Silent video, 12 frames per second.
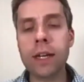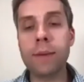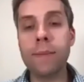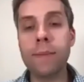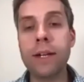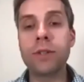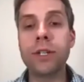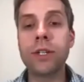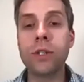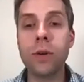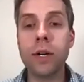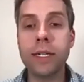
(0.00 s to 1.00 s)
and won the
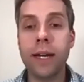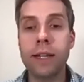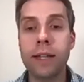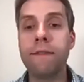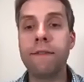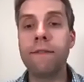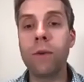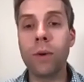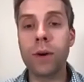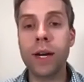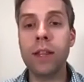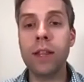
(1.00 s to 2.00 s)
Best Documentary
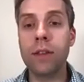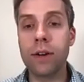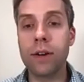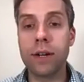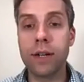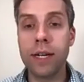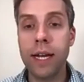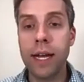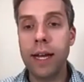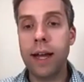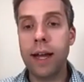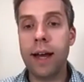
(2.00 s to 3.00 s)
Short at the
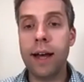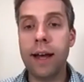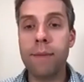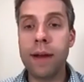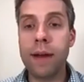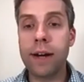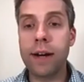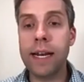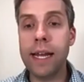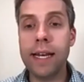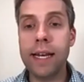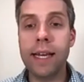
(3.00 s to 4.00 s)
43rd uh,
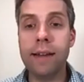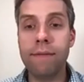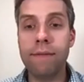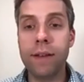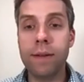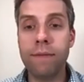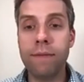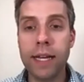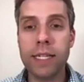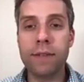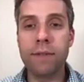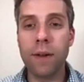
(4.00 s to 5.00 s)
American Indian Film
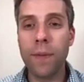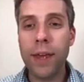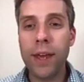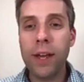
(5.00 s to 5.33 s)
Festival.